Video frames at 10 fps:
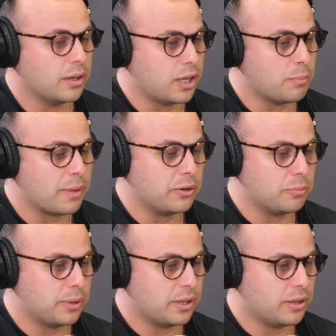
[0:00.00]
It may
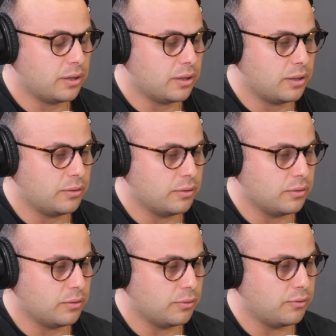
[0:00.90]
not be
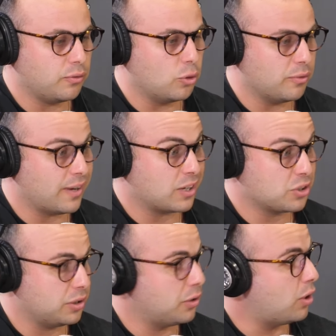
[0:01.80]
in the form of
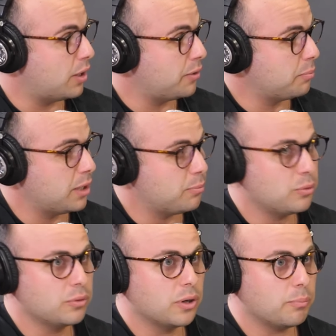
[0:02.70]
actually hiring
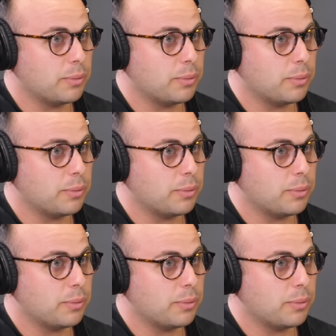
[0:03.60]
people,